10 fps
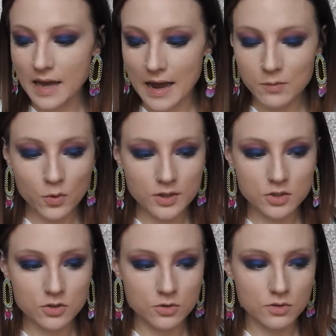I'm going to
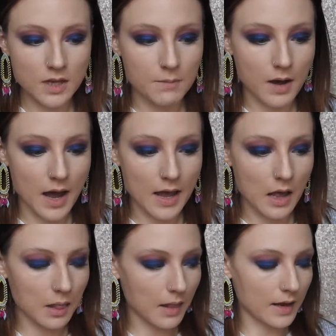use my
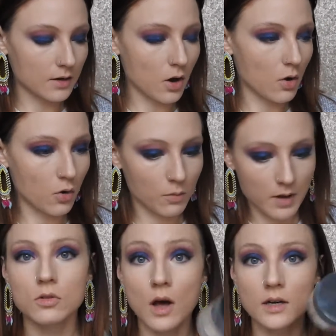
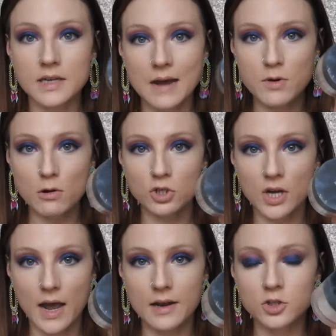Lancome Long Time No
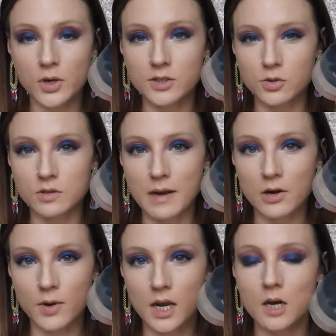Shine translucent
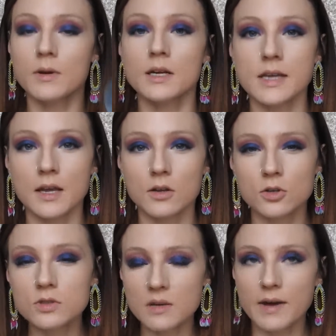powder right here because I
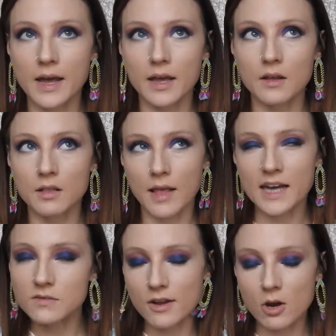used it my
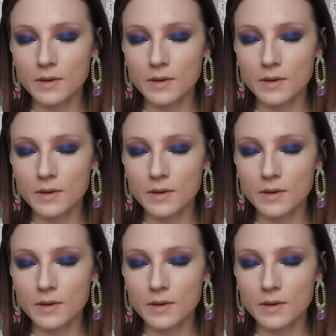last video,